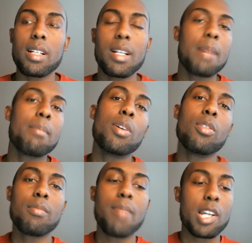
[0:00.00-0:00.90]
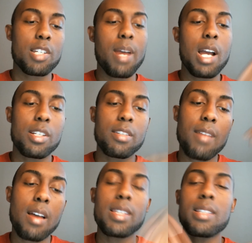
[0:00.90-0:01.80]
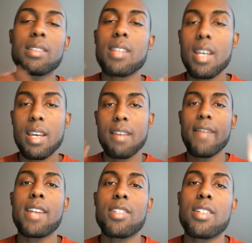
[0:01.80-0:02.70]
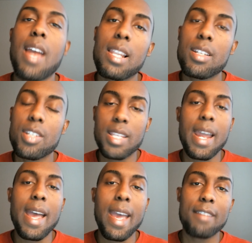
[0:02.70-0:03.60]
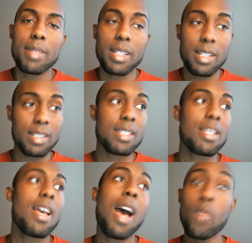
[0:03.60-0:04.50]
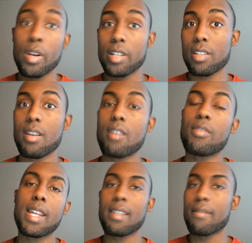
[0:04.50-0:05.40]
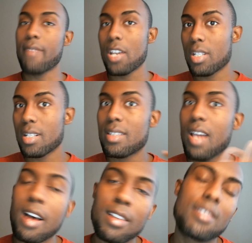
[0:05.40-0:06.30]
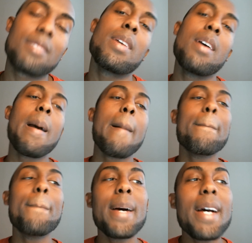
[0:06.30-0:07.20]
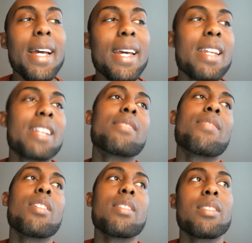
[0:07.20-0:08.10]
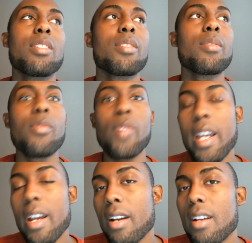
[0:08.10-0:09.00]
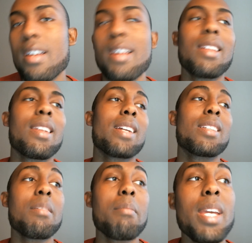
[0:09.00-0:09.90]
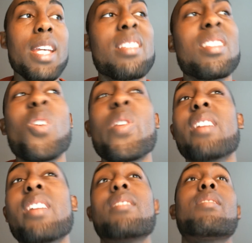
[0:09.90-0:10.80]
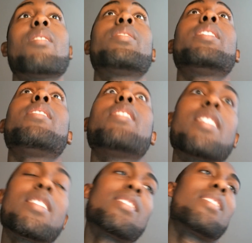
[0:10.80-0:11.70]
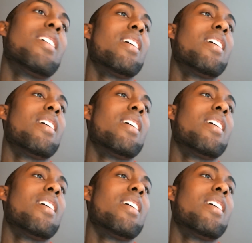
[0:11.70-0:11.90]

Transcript: gumbo mosh posh of all this fashion knowledge that I have, because I wanted to know, and I think fashion is awesome. But as far as a career, to me, sewing is so tedious,